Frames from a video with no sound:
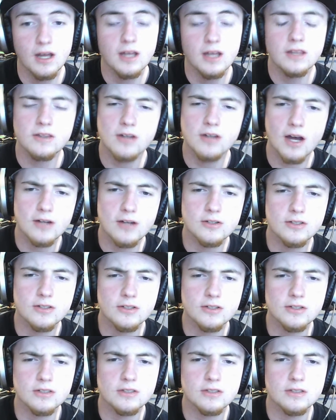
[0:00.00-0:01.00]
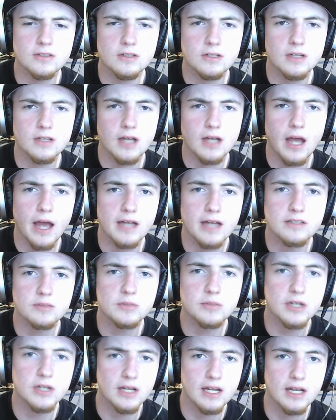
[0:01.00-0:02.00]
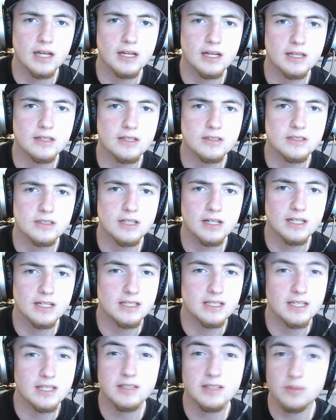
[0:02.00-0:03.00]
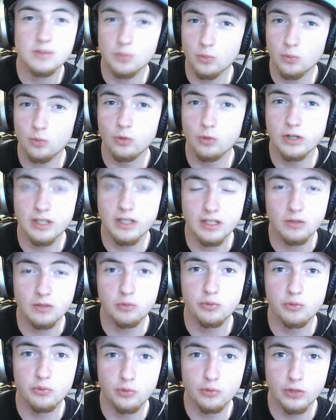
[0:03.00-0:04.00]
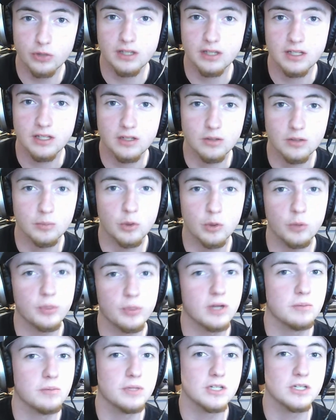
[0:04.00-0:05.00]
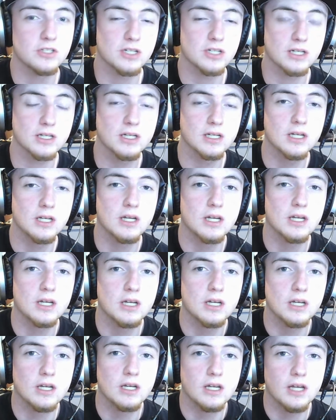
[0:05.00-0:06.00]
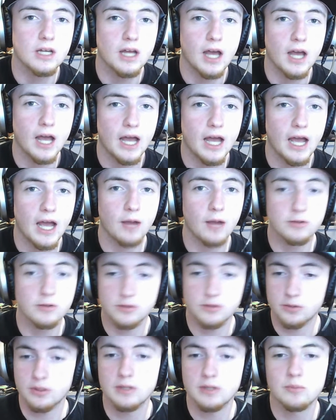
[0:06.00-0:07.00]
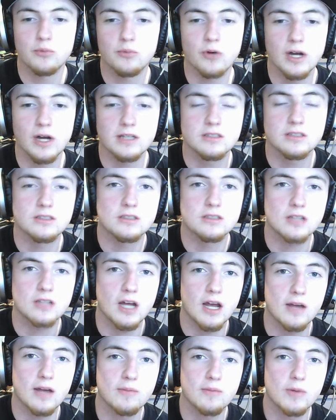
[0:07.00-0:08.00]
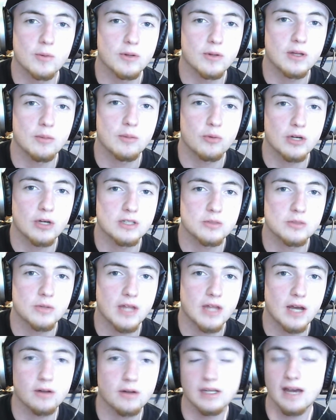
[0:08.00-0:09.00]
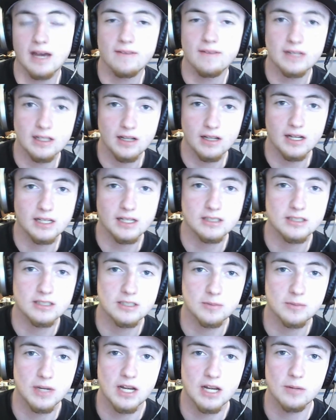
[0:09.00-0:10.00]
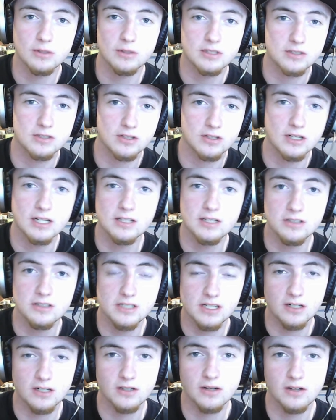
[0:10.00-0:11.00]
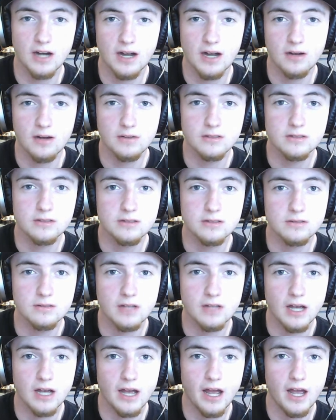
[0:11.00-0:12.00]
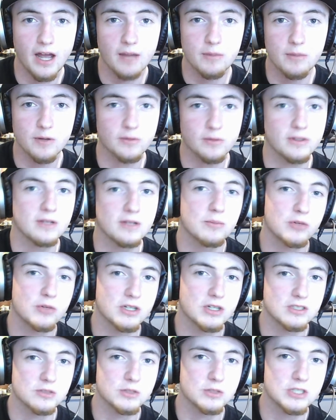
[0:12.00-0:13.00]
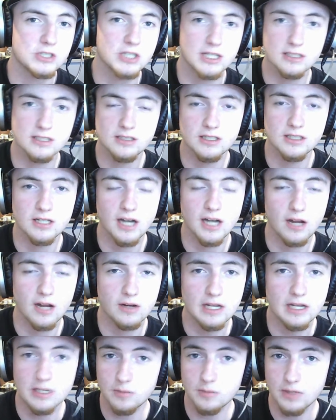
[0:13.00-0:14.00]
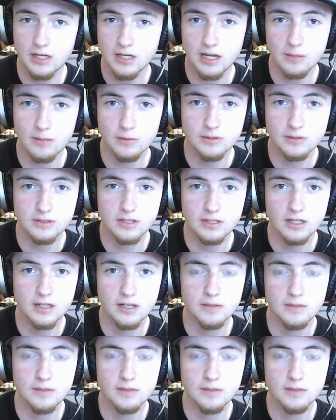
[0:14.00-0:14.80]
Dodgers had some good hitting this series. They had some really, really good bullpen pitching. I was really impressed. I've been really impressed with how Gavin Lux has been able to turn his year around. I've been really impressed with Jensen and how he's been able to